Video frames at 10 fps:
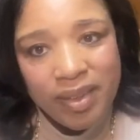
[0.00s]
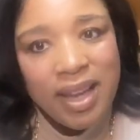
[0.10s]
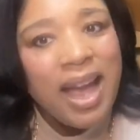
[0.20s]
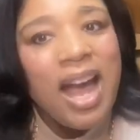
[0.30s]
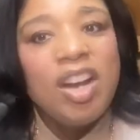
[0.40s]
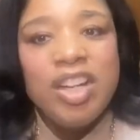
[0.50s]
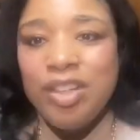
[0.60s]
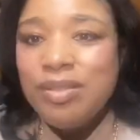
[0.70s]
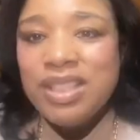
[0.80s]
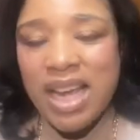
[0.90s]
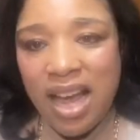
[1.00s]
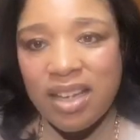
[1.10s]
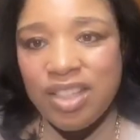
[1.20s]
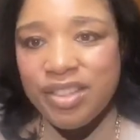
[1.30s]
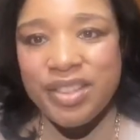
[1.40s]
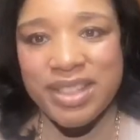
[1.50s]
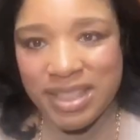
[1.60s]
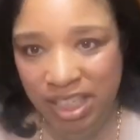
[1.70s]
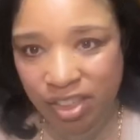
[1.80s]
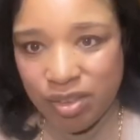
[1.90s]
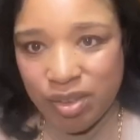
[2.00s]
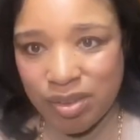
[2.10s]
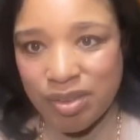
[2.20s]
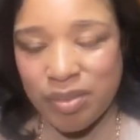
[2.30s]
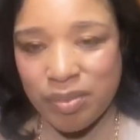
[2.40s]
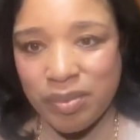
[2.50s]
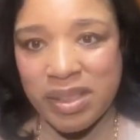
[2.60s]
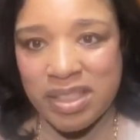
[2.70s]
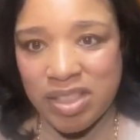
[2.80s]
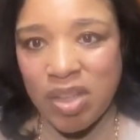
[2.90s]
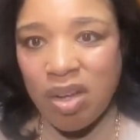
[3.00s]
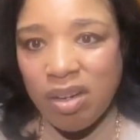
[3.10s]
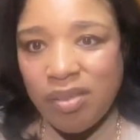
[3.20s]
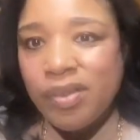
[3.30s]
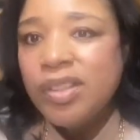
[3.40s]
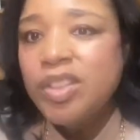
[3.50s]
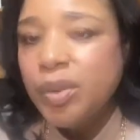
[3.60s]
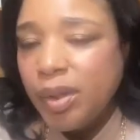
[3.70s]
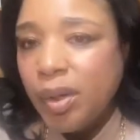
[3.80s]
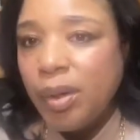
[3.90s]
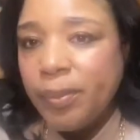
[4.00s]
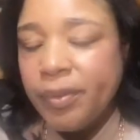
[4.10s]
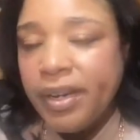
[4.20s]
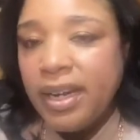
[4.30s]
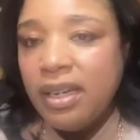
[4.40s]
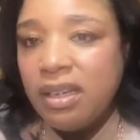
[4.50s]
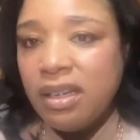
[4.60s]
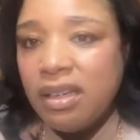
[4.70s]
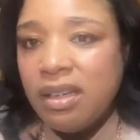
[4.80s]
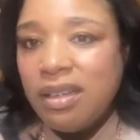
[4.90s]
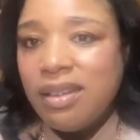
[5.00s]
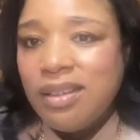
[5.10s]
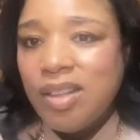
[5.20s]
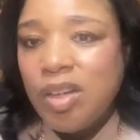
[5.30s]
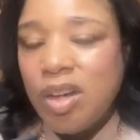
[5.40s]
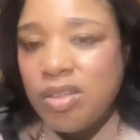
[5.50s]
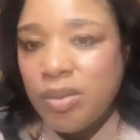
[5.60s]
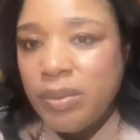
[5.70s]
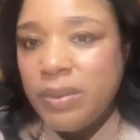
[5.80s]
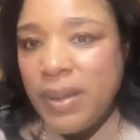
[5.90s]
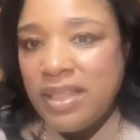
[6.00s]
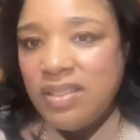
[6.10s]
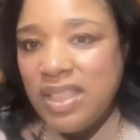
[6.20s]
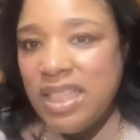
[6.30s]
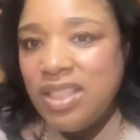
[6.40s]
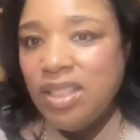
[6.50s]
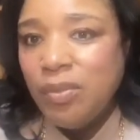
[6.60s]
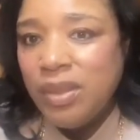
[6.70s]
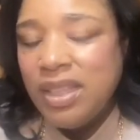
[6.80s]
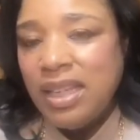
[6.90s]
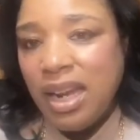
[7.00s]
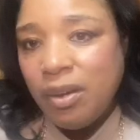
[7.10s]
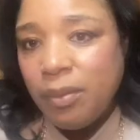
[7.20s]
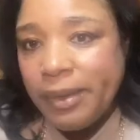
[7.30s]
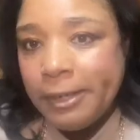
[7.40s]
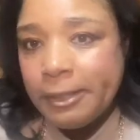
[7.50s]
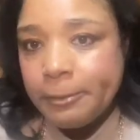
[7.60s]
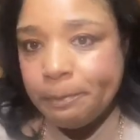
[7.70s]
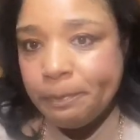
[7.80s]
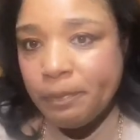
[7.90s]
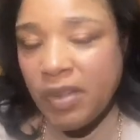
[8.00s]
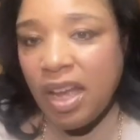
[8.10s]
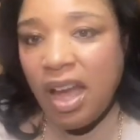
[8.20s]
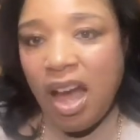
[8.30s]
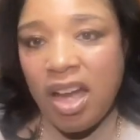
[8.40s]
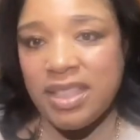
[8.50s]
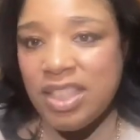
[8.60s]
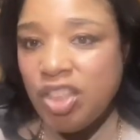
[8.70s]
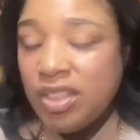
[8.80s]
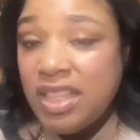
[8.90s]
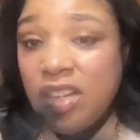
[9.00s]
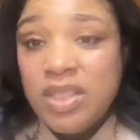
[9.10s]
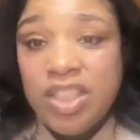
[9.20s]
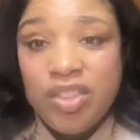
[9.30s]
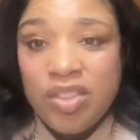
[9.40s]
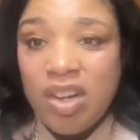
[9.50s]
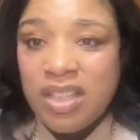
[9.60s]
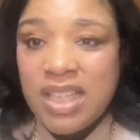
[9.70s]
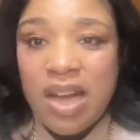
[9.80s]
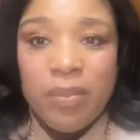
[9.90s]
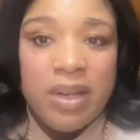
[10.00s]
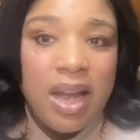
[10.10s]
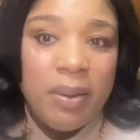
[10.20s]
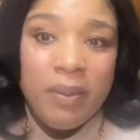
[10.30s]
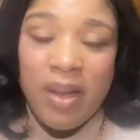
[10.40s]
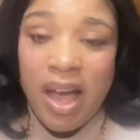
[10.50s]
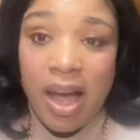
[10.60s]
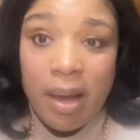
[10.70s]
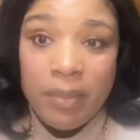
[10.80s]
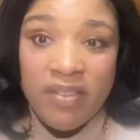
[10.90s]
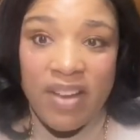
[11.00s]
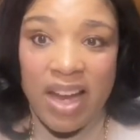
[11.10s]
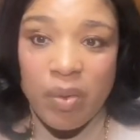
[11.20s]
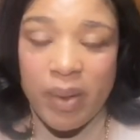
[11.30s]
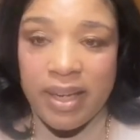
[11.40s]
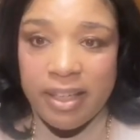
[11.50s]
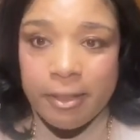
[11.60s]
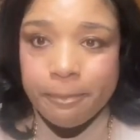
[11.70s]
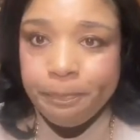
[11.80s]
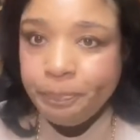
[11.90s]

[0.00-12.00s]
How can you challenge the teachers when this is all over to incorporate the culturally responsive teaching within that curriculum? I tell teachers all the time when I'm evaluating them,